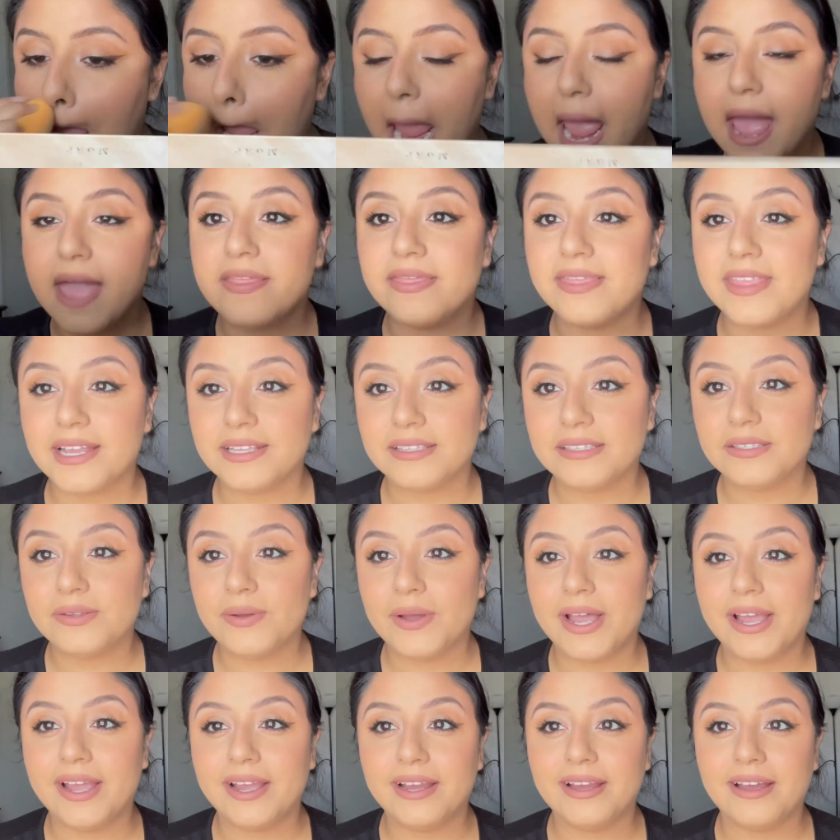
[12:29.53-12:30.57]
and that's
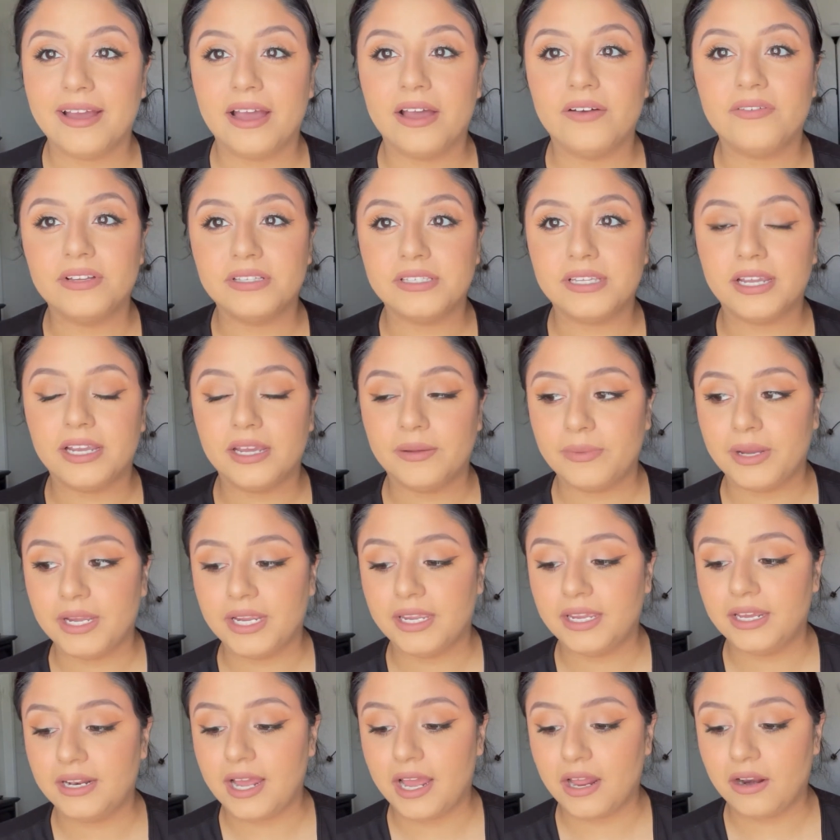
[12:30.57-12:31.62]
why I haven't taken my
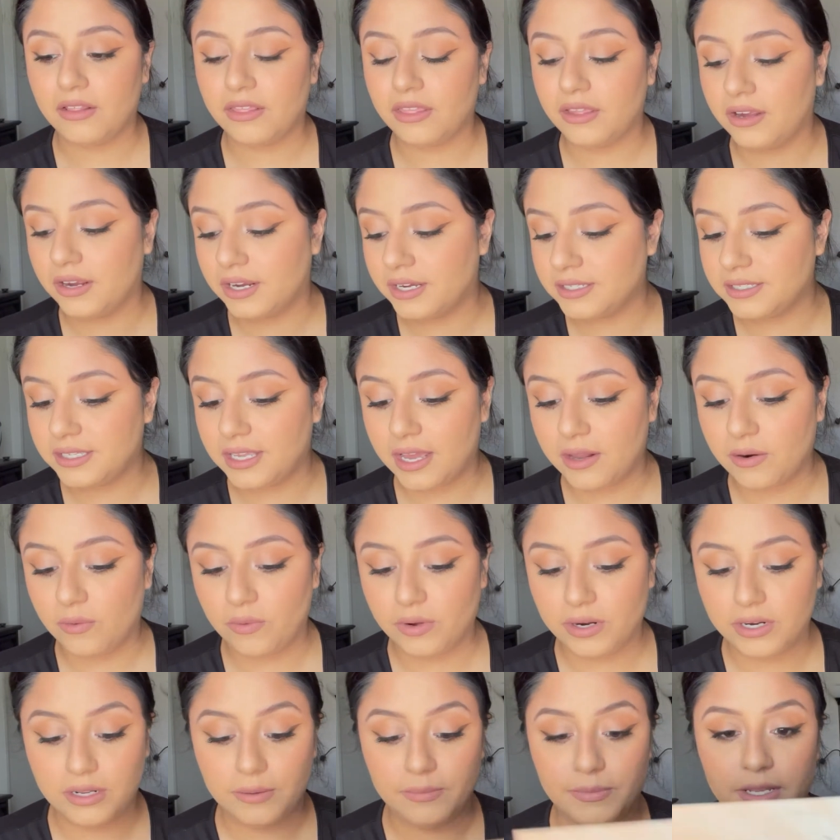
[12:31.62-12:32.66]
kid out of there because I don't
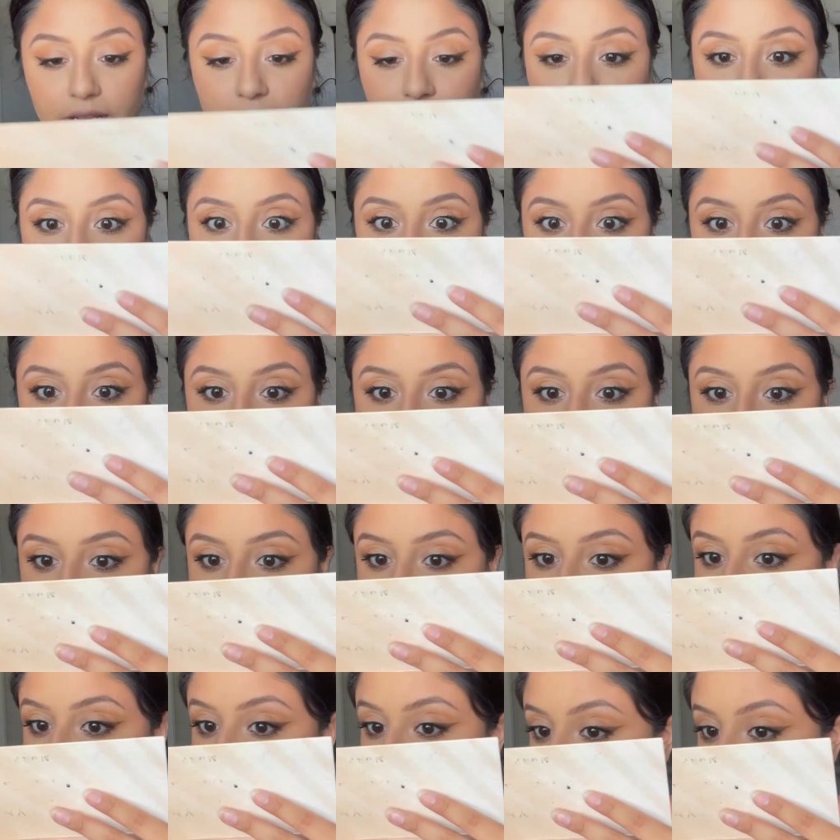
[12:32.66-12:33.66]
want him hearing anything either